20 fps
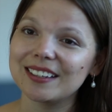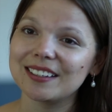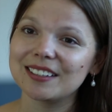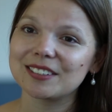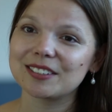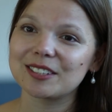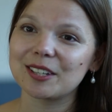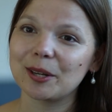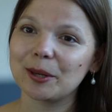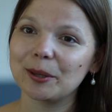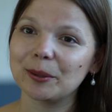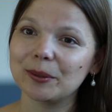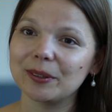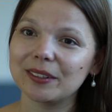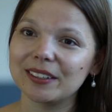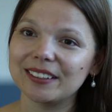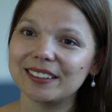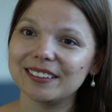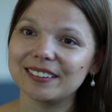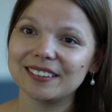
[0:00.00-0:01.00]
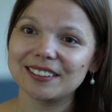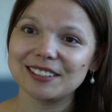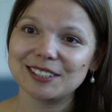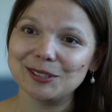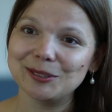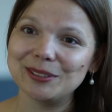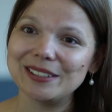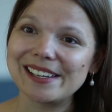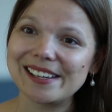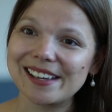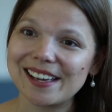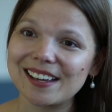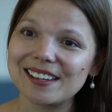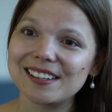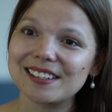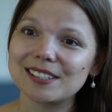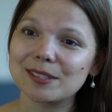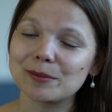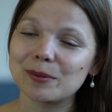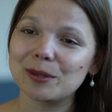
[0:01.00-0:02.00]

So in this unique case,